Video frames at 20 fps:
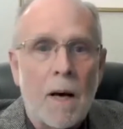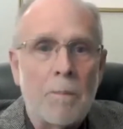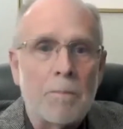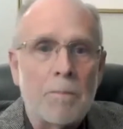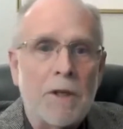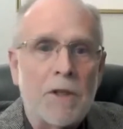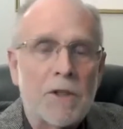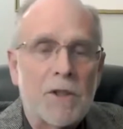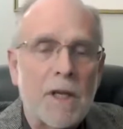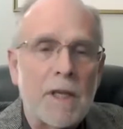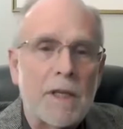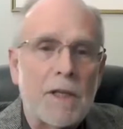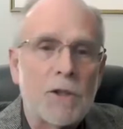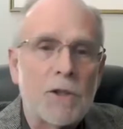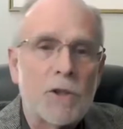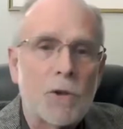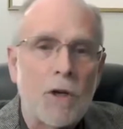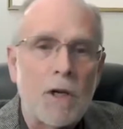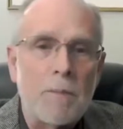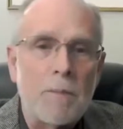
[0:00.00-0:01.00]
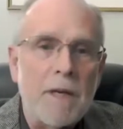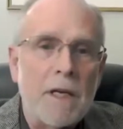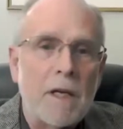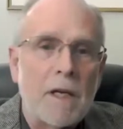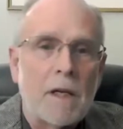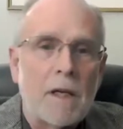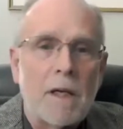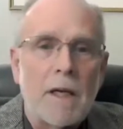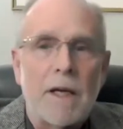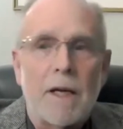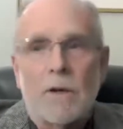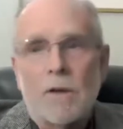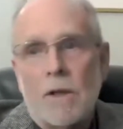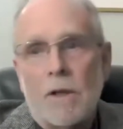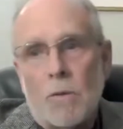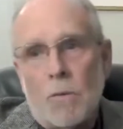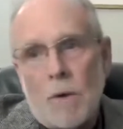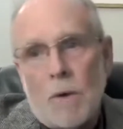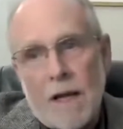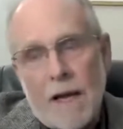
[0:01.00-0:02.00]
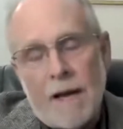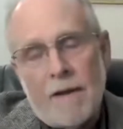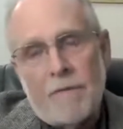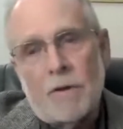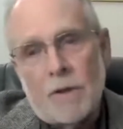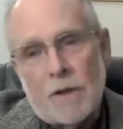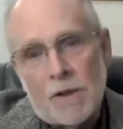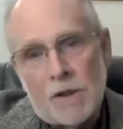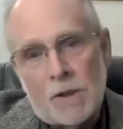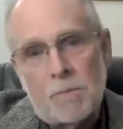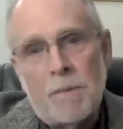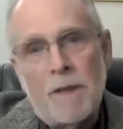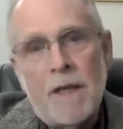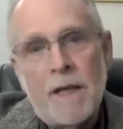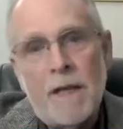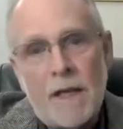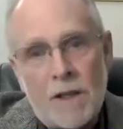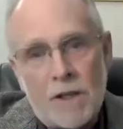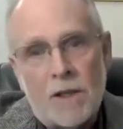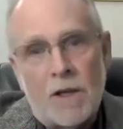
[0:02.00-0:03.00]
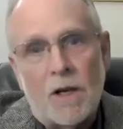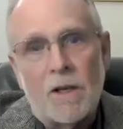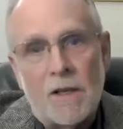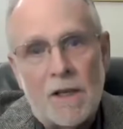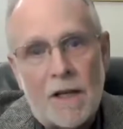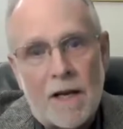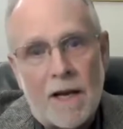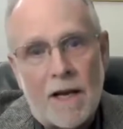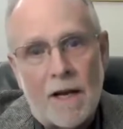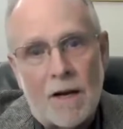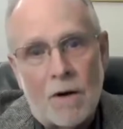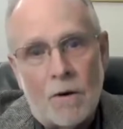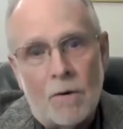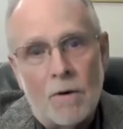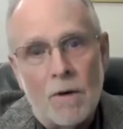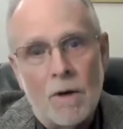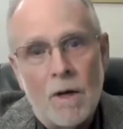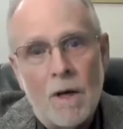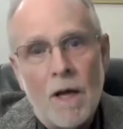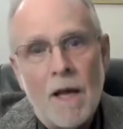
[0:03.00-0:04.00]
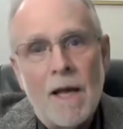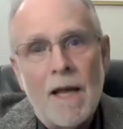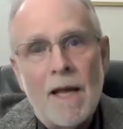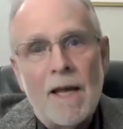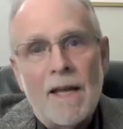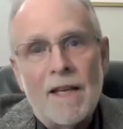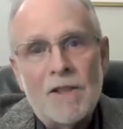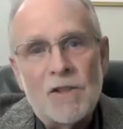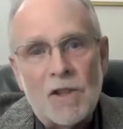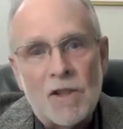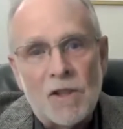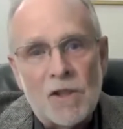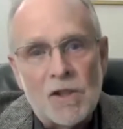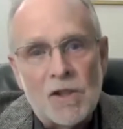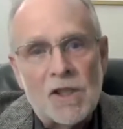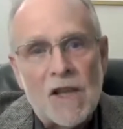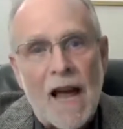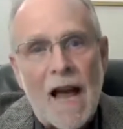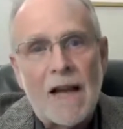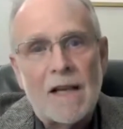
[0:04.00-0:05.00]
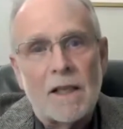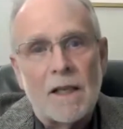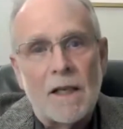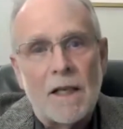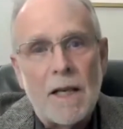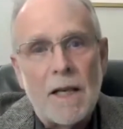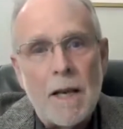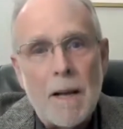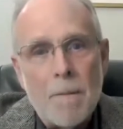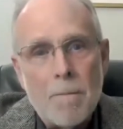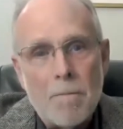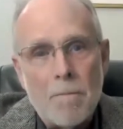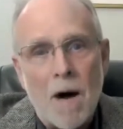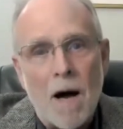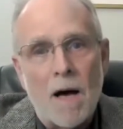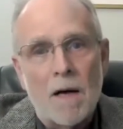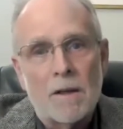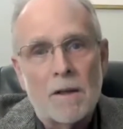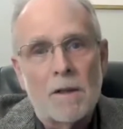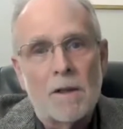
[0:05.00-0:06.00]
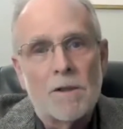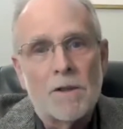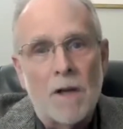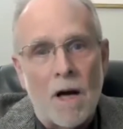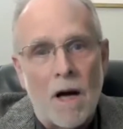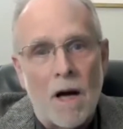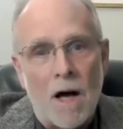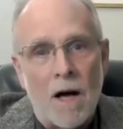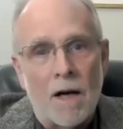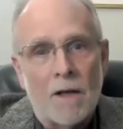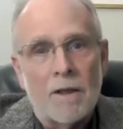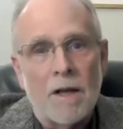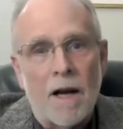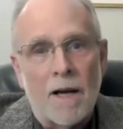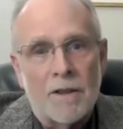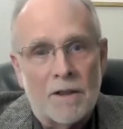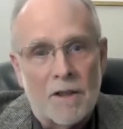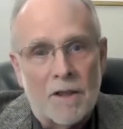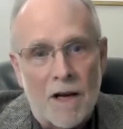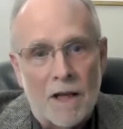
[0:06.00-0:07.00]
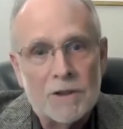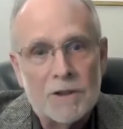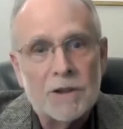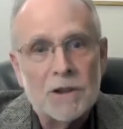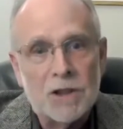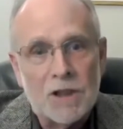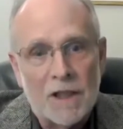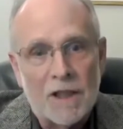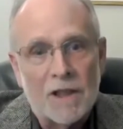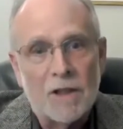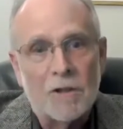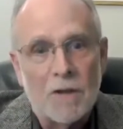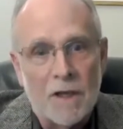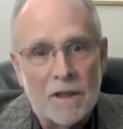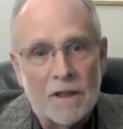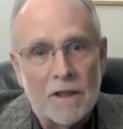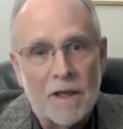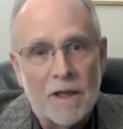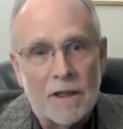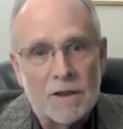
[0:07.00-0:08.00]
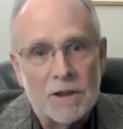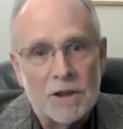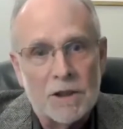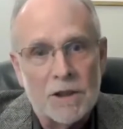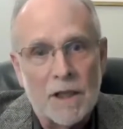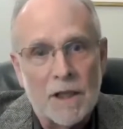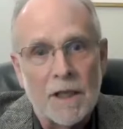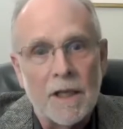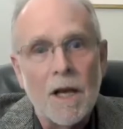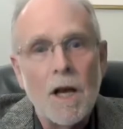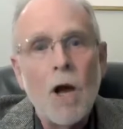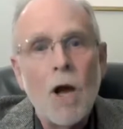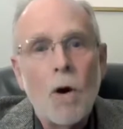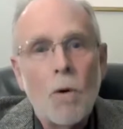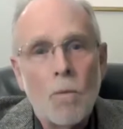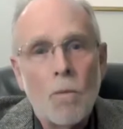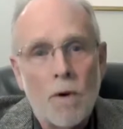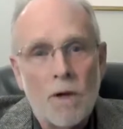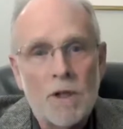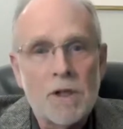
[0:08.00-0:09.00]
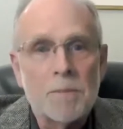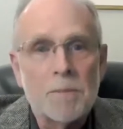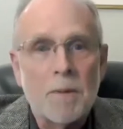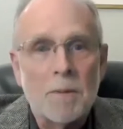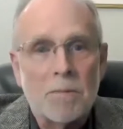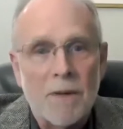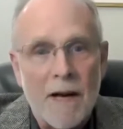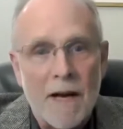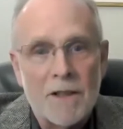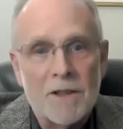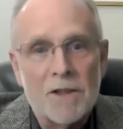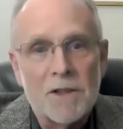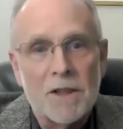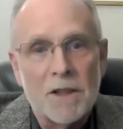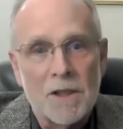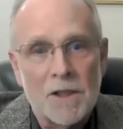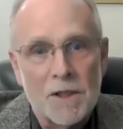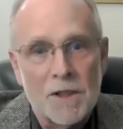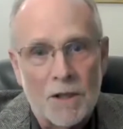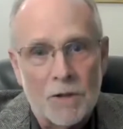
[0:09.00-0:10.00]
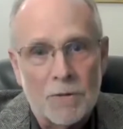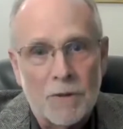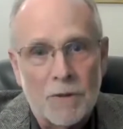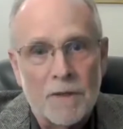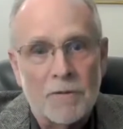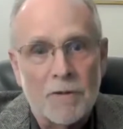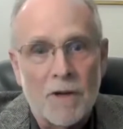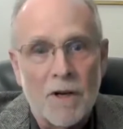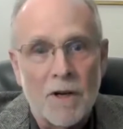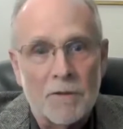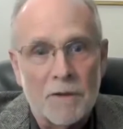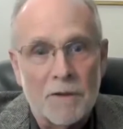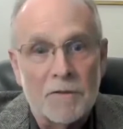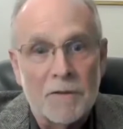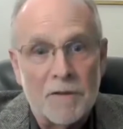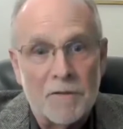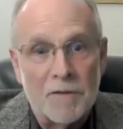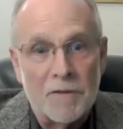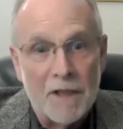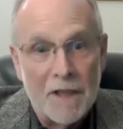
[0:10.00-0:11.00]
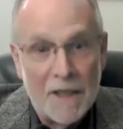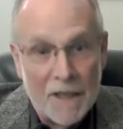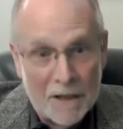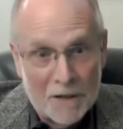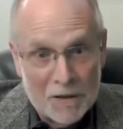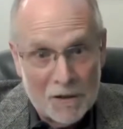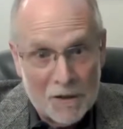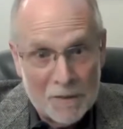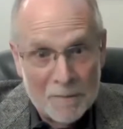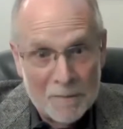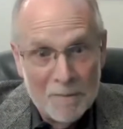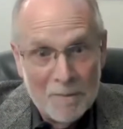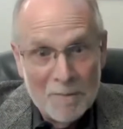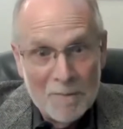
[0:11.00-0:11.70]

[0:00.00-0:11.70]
because I think it's going to be clear that whatever is being done now is exactly modeled on, either consciously or unconsciously, what has been practiced in this country for 150 years.